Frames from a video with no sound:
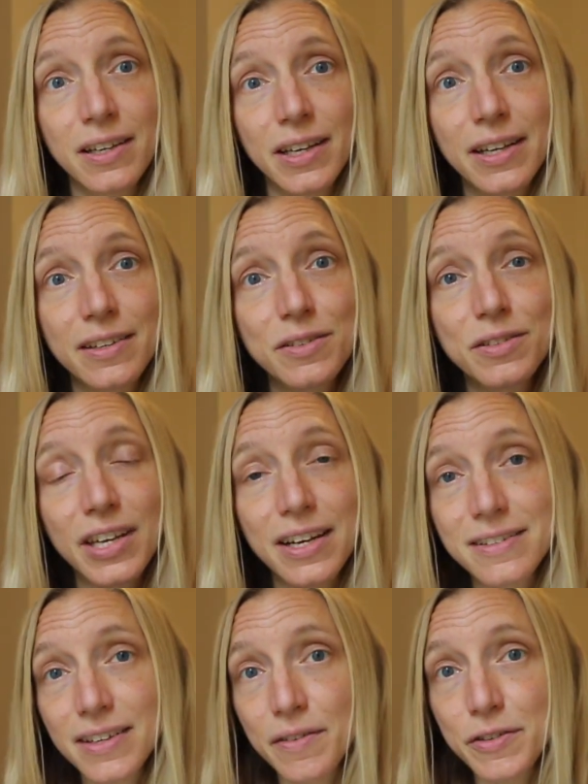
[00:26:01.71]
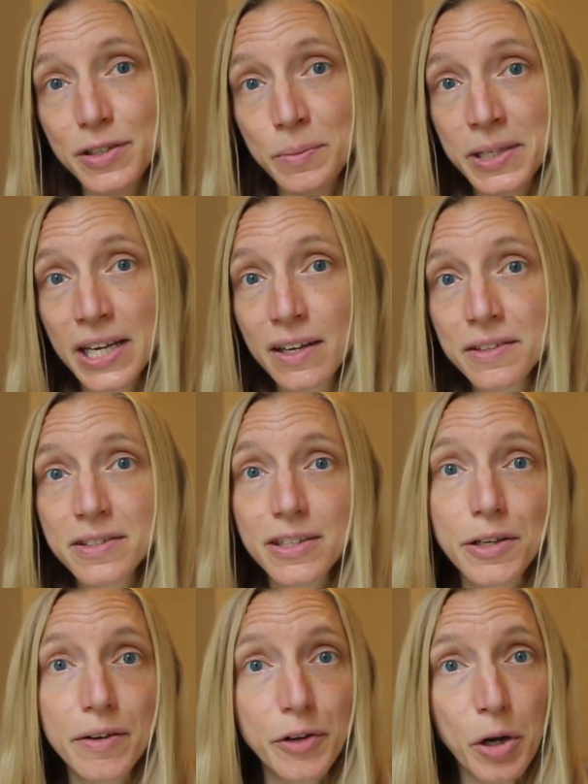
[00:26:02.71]
it gets set aside for something else and
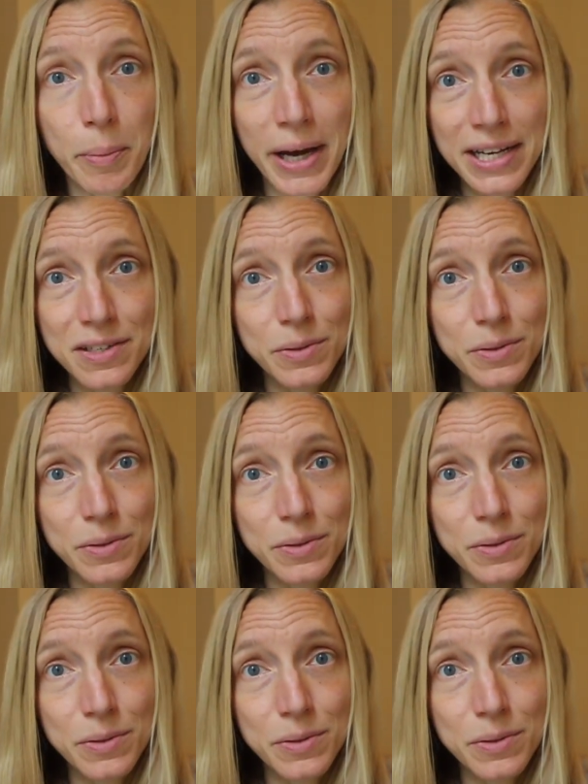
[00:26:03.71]
then you never go back